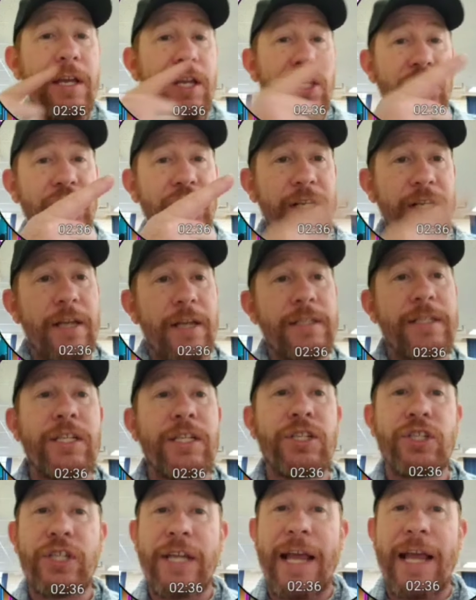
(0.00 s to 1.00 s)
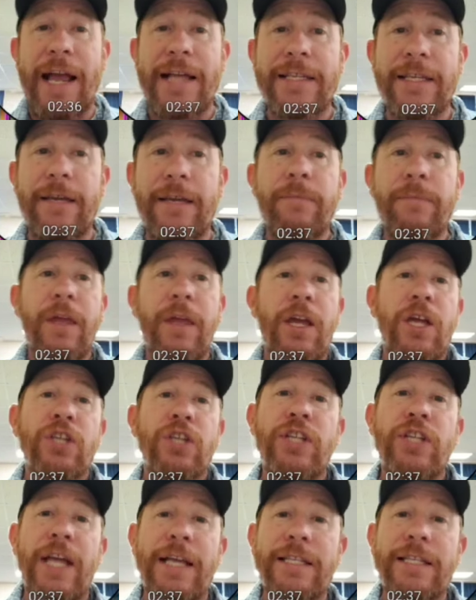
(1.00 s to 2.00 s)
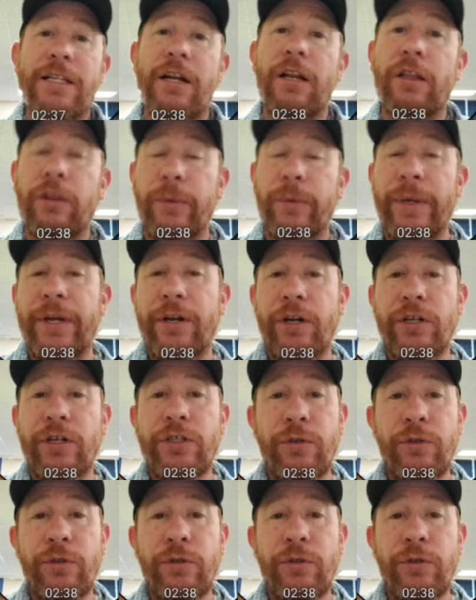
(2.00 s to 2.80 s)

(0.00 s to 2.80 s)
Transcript: She does it. She has it. She has it on a 3-turn